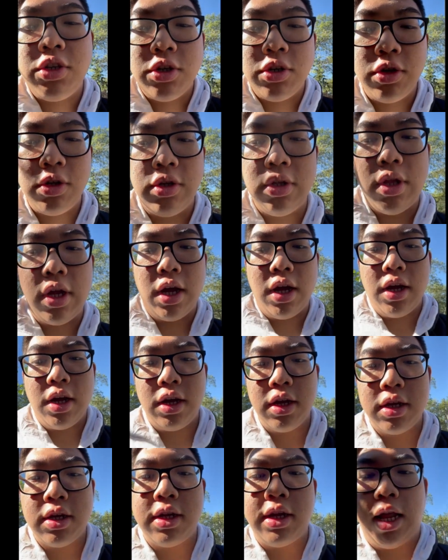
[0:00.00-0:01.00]
to
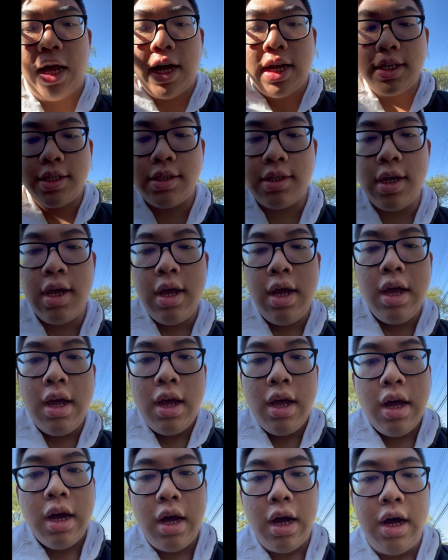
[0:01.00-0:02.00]
the class,
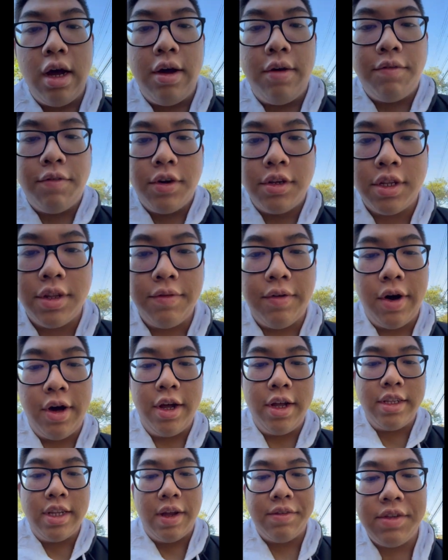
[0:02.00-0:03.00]
first of all,
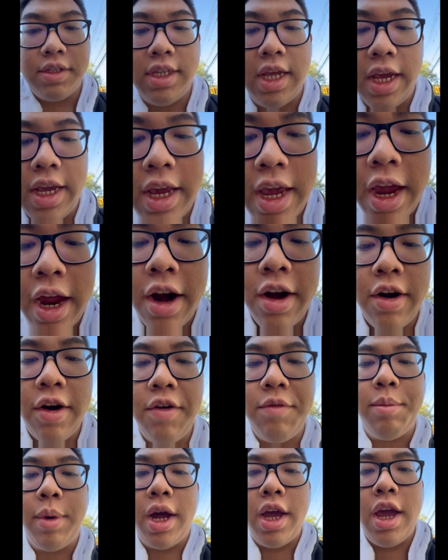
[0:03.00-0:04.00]
I have to take care
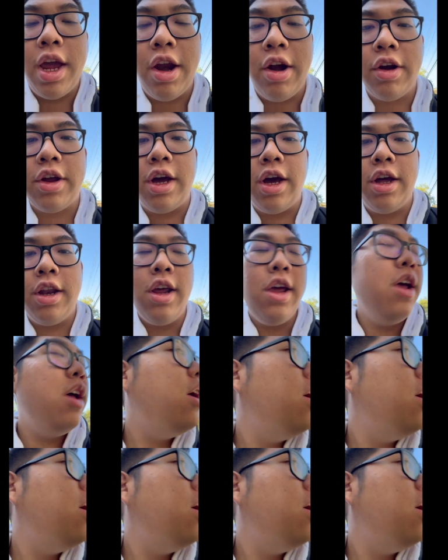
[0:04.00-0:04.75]
of my haircut